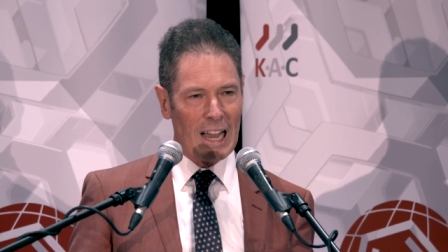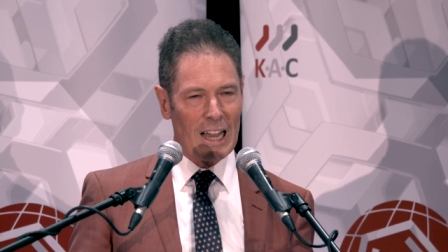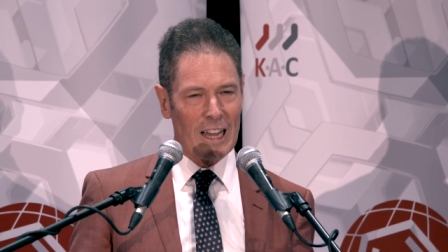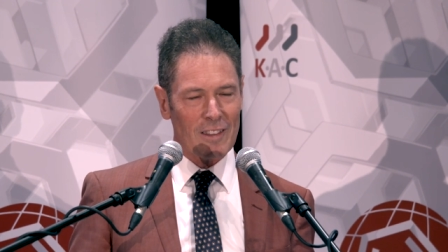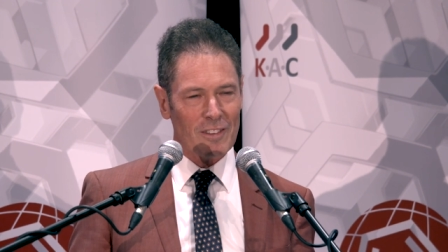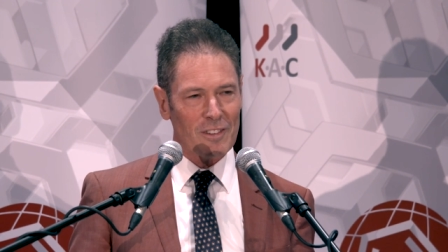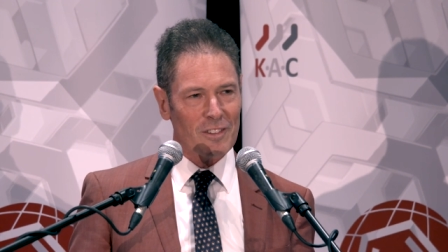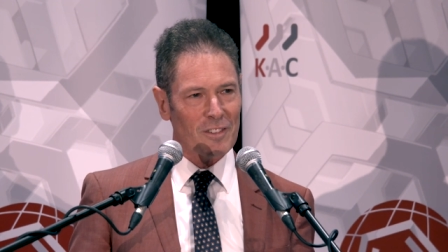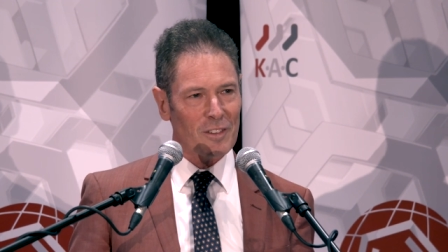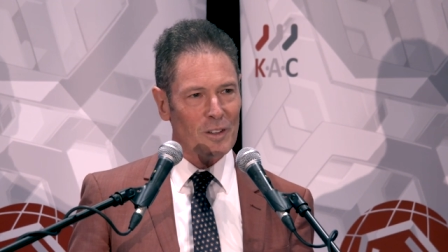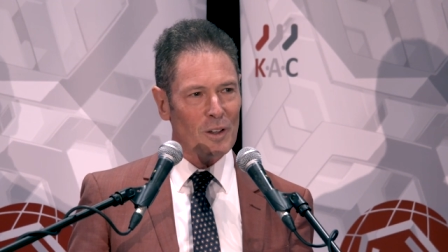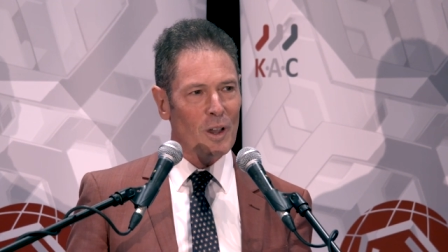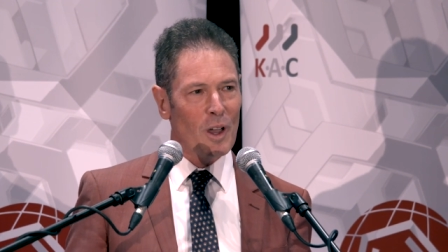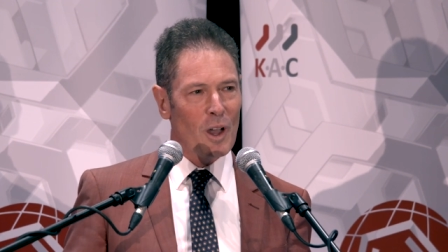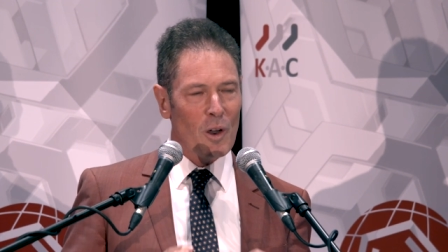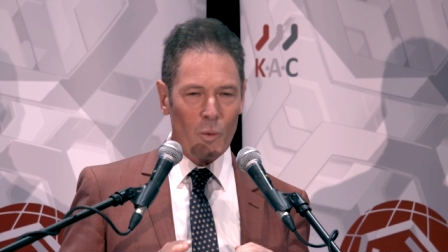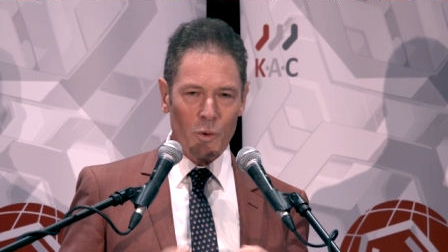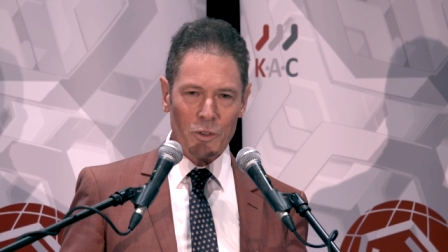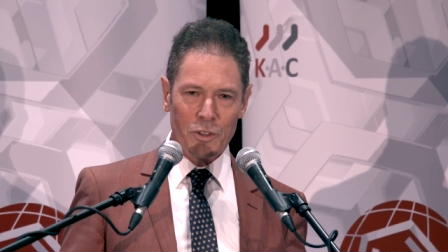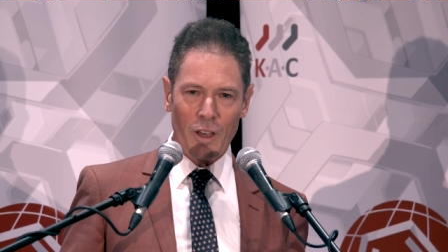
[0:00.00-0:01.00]
answer
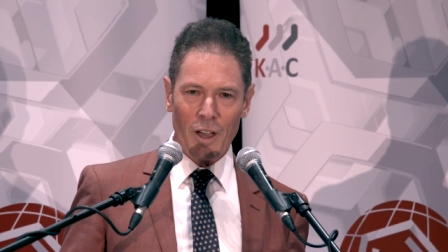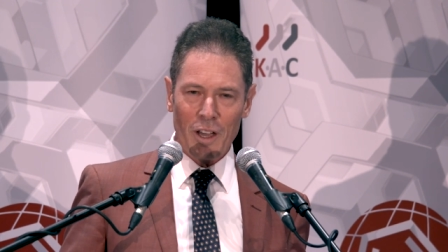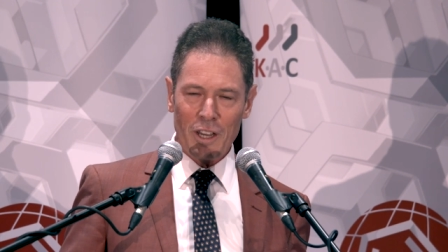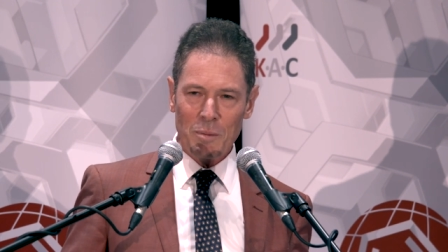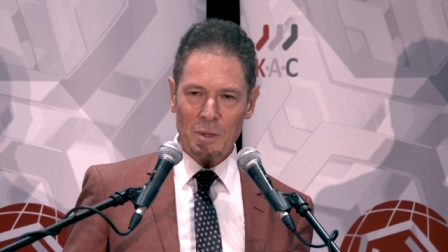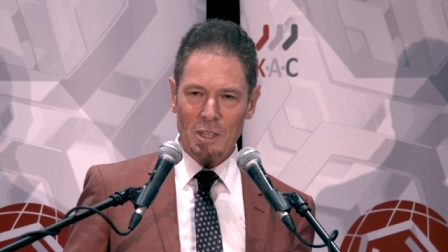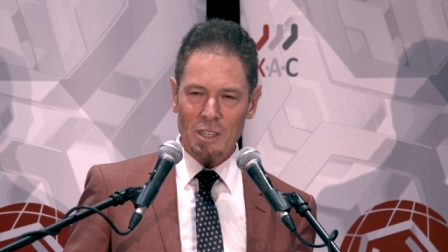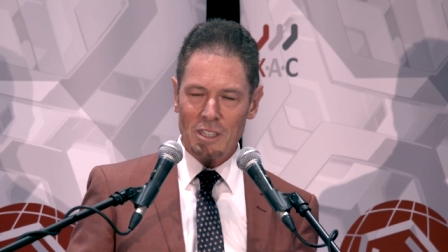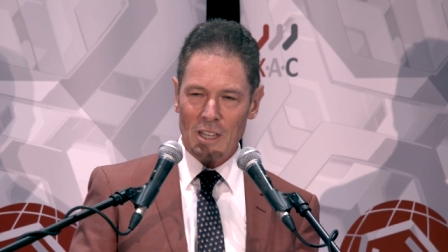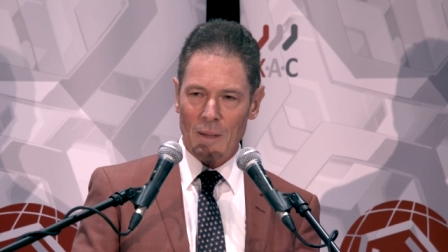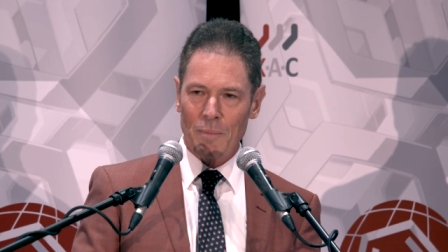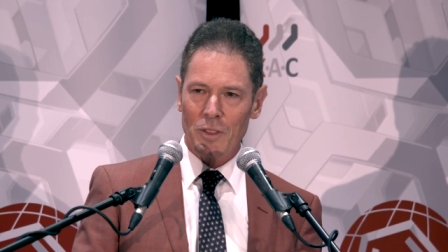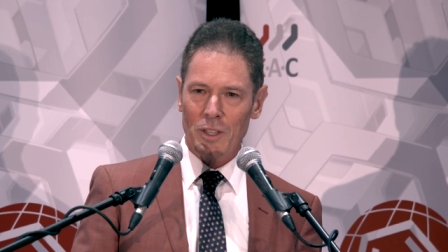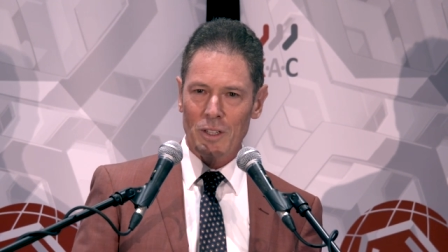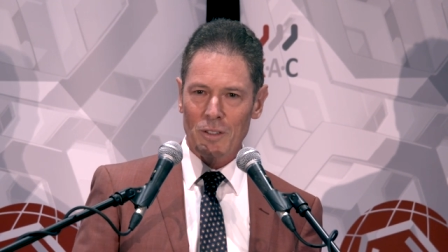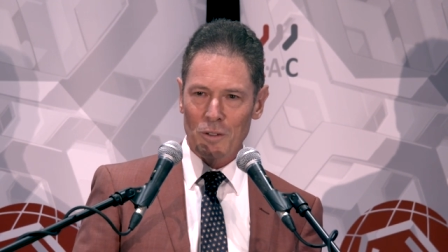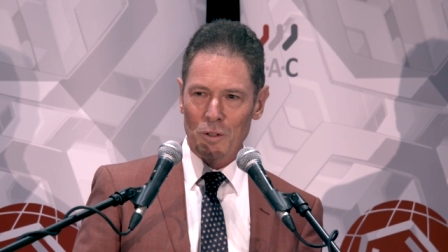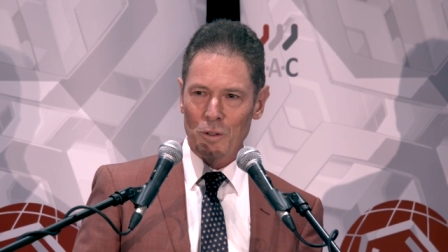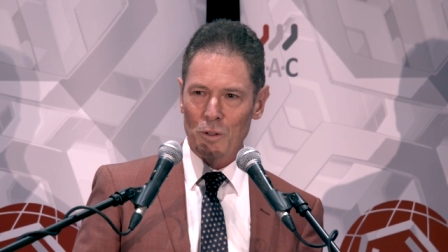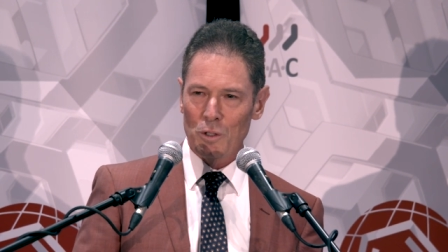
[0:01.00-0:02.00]
was going to be
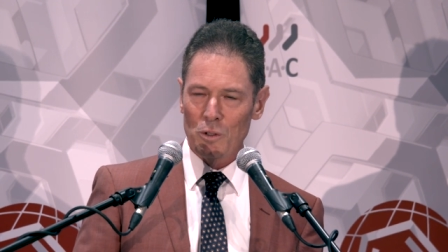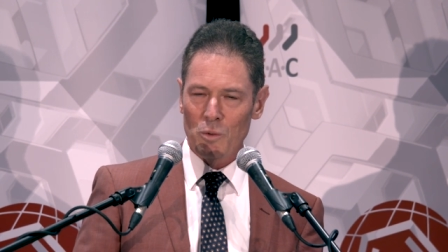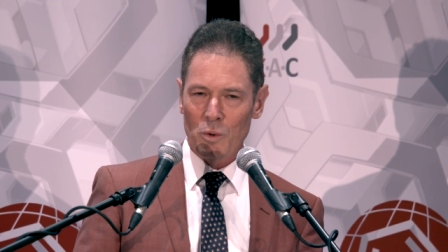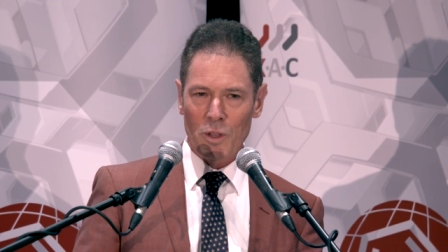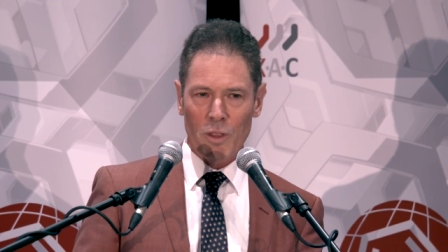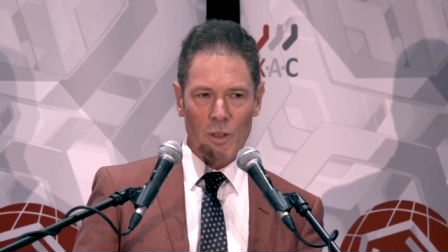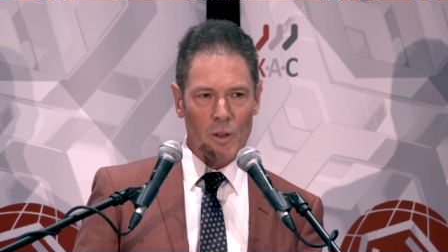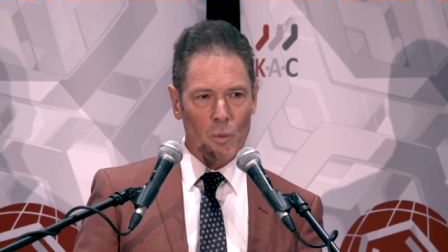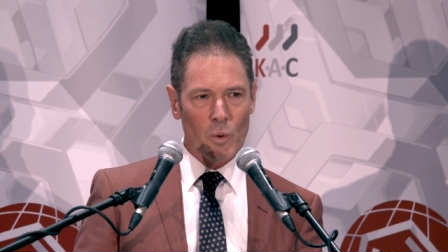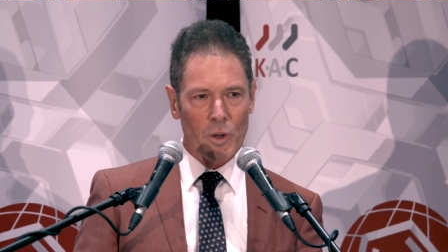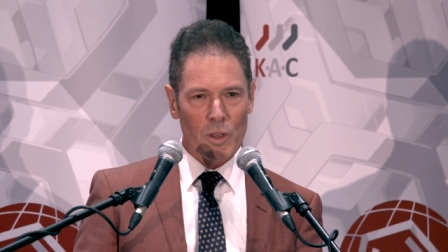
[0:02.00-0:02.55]
something to do with,